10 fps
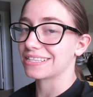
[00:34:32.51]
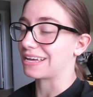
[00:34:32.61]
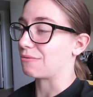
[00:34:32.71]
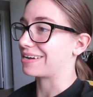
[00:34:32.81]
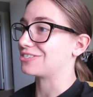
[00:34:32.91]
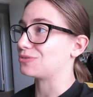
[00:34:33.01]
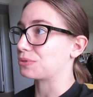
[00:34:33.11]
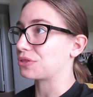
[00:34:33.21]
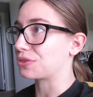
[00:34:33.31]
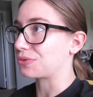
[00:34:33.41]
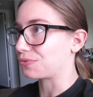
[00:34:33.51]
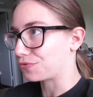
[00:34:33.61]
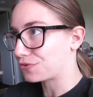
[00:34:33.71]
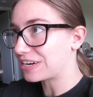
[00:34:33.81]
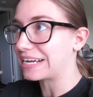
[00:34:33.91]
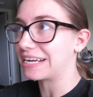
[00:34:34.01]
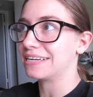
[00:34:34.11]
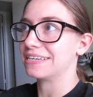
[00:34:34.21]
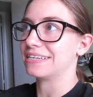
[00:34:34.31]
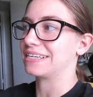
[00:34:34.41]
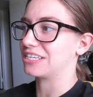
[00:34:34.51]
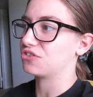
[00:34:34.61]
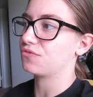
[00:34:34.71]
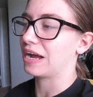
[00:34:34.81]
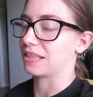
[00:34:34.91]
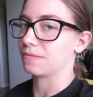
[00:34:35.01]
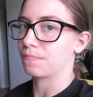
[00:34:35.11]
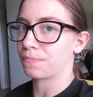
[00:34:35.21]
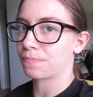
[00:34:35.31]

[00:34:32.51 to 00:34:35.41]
That way I can do 3 in each phylum.